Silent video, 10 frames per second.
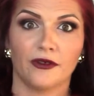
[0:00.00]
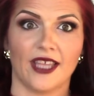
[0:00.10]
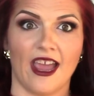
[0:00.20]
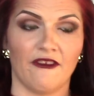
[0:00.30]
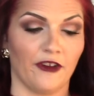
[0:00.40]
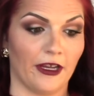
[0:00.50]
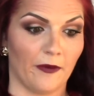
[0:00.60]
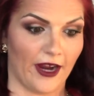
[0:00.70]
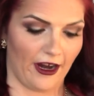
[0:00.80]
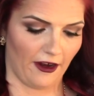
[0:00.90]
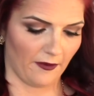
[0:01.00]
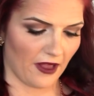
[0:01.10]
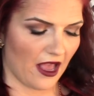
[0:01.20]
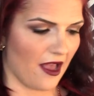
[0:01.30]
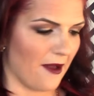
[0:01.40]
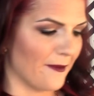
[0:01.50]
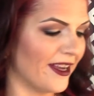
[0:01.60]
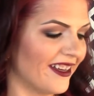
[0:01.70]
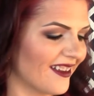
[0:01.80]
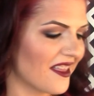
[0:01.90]
everywhere.
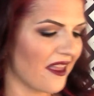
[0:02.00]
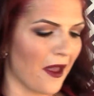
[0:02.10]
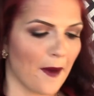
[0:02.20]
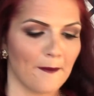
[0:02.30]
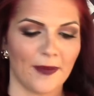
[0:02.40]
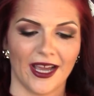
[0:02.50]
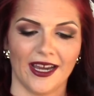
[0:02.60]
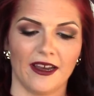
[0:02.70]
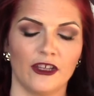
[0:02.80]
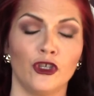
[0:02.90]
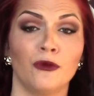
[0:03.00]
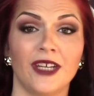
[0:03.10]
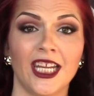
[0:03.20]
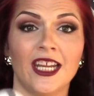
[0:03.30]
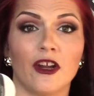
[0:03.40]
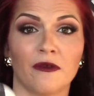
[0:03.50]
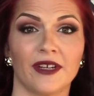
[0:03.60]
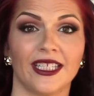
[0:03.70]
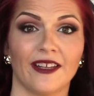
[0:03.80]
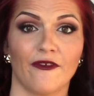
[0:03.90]
But you need a
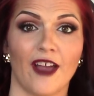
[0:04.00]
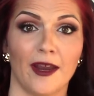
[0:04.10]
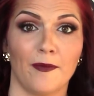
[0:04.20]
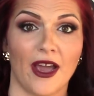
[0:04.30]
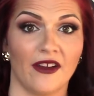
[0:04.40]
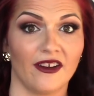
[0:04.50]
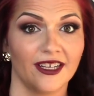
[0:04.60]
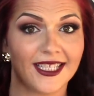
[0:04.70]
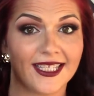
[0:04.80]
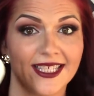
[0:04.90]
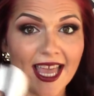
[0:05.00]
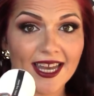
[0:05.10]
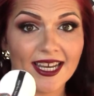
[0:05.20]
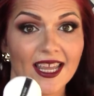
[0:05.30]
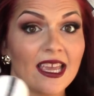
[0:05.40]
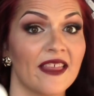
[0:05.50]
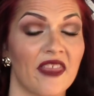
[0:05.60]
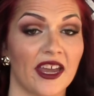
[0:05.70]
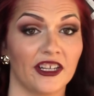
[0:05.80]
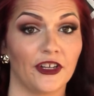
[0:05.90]
really fine powder to set
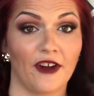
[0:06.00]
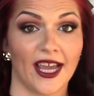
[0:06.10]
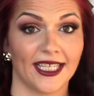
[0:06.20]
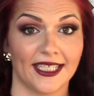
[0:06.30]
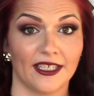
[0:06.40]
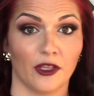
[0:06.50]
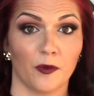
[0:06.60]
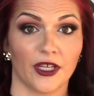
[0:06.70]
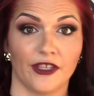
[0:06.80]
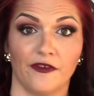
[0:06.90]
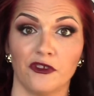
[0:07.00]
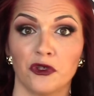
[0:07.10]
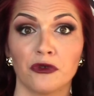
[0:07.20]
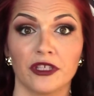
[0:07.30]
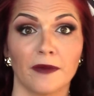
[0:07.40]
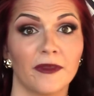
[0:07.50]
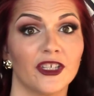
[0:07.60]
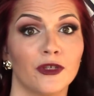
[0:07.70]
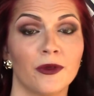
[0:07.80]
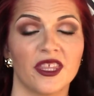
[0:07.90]
that under eye concealer, because if you use
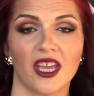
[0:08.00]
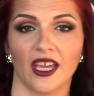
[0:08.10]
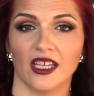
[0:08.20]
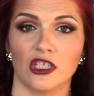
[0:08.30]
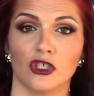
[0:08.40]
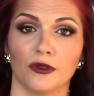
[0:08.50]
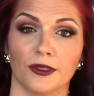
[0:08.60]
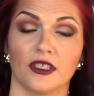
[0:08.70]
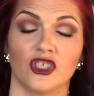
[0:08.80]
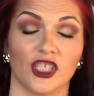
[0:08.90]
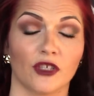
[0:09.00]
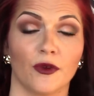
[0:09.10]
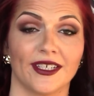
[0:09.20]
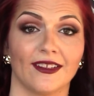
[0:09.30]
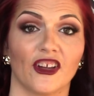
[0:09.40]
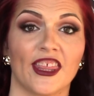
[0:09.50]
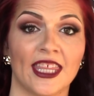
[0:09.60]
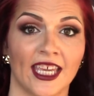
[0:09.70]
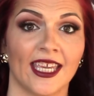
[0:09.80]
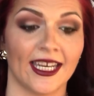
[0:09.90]
something too thick, it's just going to look
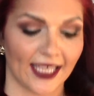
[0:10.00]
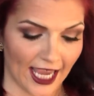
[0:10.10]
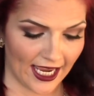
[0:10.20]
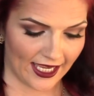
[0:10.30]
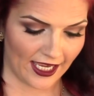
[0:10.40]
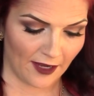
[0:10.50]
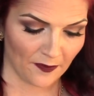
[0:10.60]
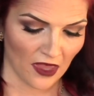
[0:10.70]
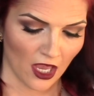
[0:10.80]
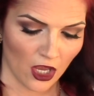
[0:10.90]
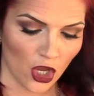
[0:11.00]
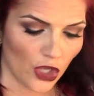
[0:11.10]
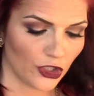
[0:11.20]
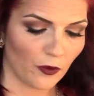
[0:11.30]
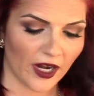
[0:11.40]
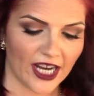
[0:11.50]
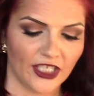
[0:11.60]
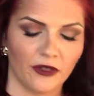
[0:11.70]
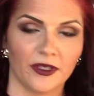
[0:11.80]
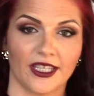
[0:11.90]
thick and cakey. So what I
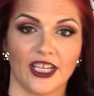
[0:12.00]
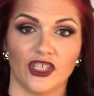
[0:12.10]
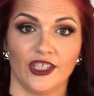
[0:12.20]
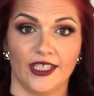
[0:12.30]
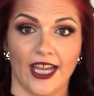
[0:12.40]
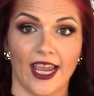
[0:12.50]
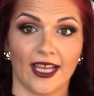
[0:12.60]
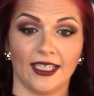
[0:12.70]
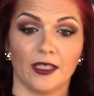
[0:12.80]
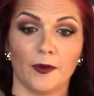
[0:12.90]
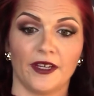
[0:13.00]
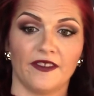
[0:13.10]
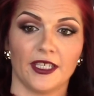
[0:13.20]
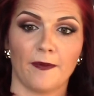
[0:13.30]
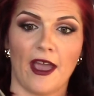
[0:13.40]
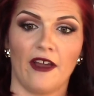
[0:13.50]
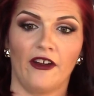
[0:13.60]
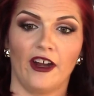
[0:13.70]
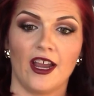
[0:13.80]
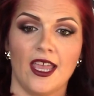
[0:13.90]
do is I just take a little bit of this
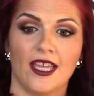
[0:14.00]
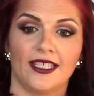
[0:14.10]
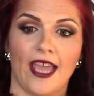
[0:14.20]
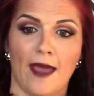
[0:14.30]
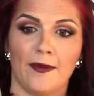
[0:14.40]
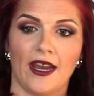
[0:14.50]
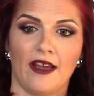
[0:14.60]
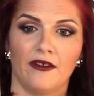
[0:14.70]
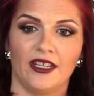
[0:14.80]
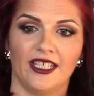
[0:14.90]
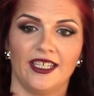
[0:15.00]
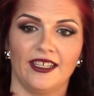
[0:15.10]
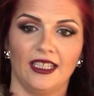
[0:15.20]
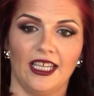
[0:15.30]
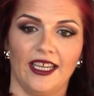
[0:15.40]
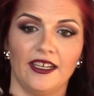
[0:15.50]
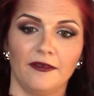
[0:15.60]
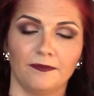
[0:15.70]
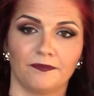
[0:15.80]
powder, tap it out into the lid,